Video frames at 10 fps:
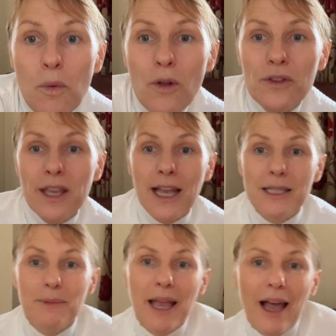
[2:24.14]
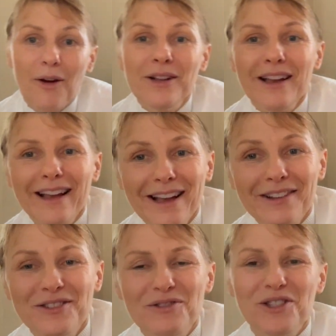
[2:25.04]
one that gets me out
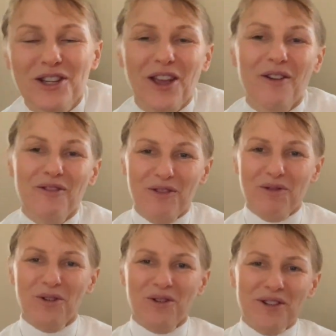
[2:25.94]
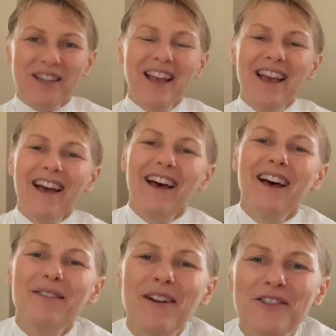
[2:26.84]
to going for walks
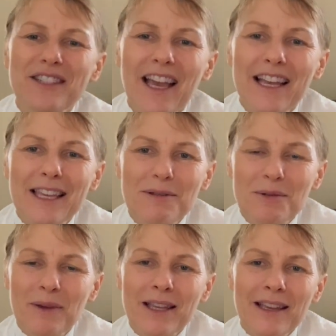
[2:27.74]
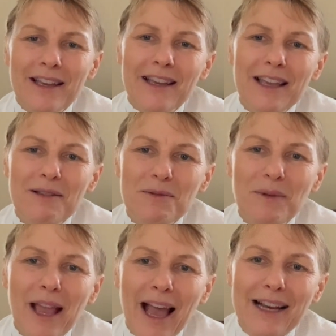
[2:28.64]
every day and keeps
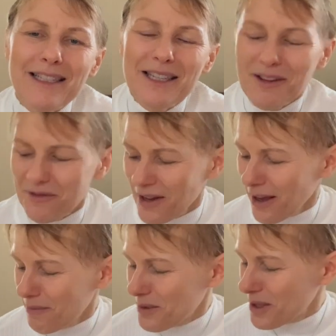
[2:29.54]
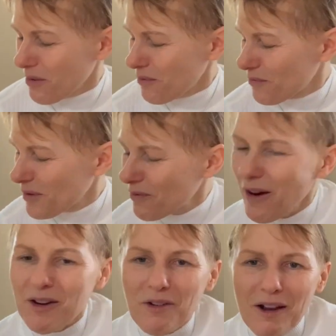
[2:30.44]
me active. So I'm
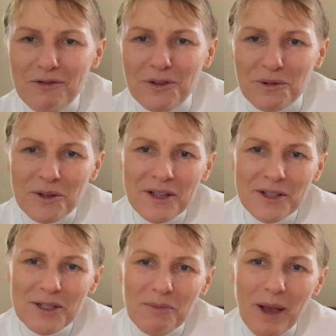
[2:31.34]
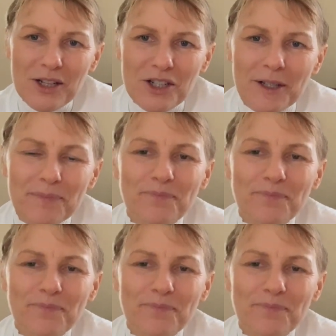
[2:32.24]
very grateful to Pasha.